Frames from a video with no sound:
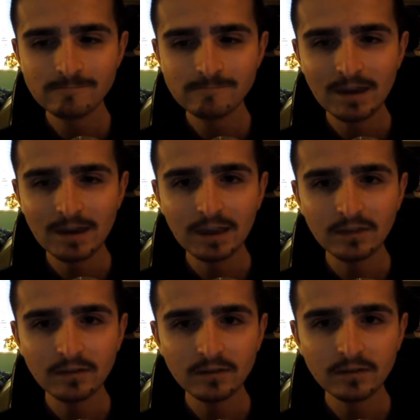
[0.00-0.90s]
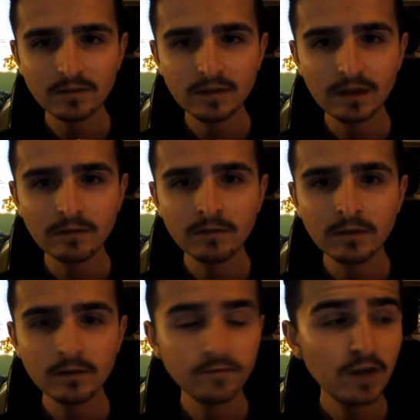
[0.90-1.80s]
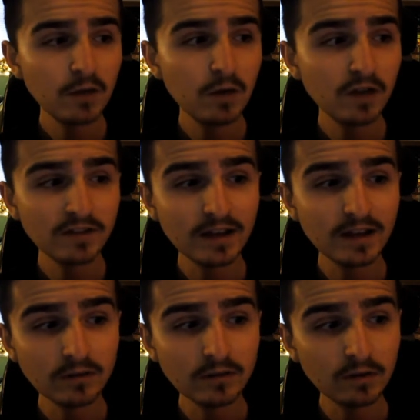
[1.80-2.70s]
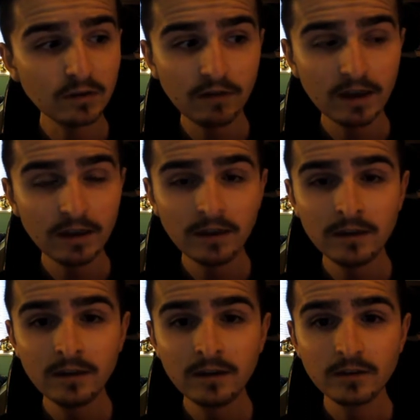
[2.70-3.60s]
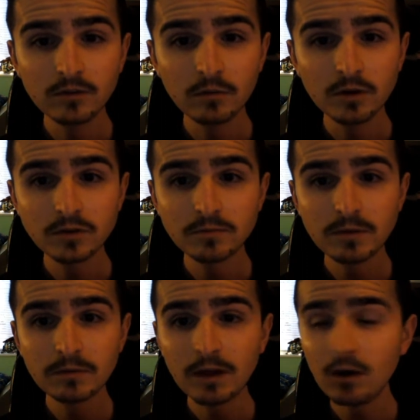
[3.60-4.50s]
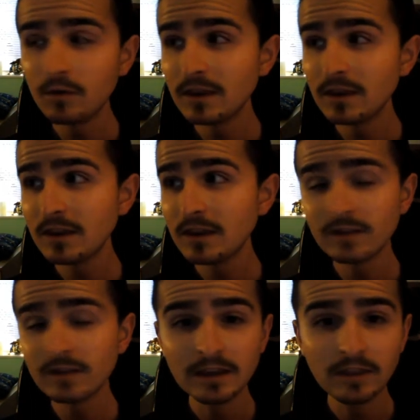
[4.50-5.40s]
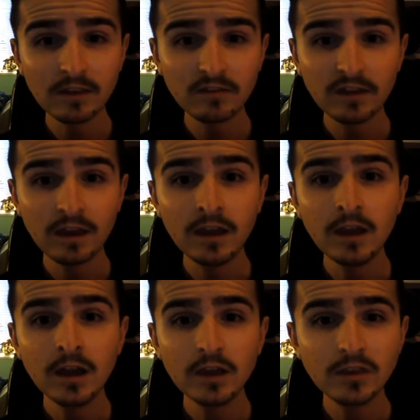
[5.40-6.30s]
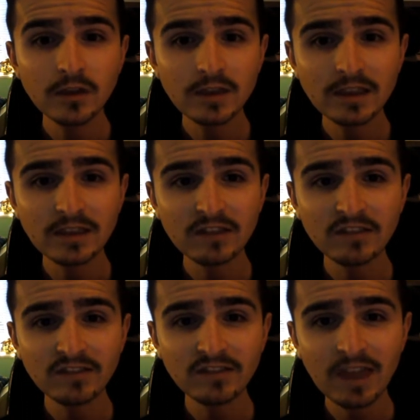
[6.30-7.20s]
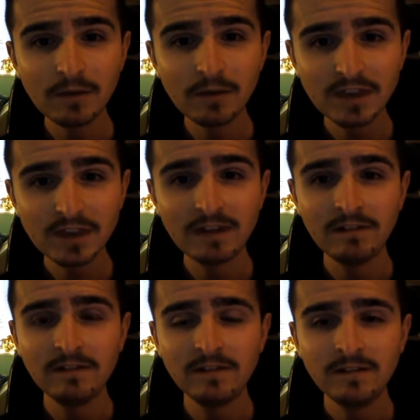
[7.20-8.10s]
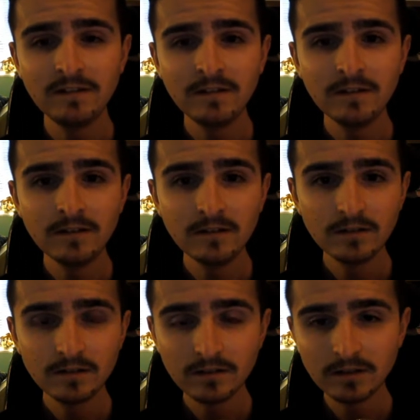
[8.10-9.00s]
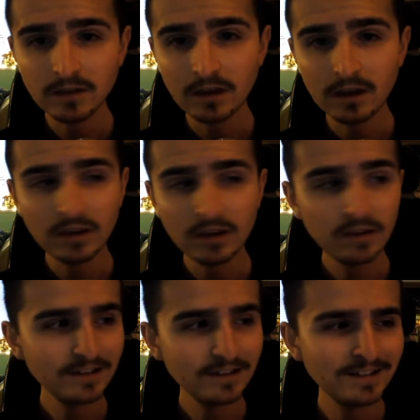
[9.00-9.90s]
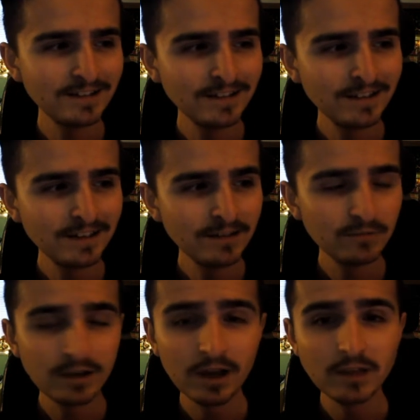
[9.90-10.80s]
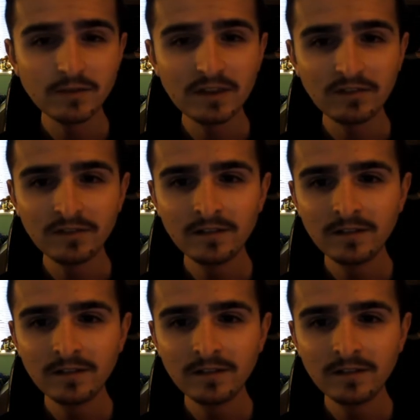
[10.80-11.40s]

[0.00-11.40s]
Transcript: And yeah, fireworks in London always great to watch. People are like, oh, they did it differently this year. No, they didn't. It's the same every year. You know, and it, well, it kind of is.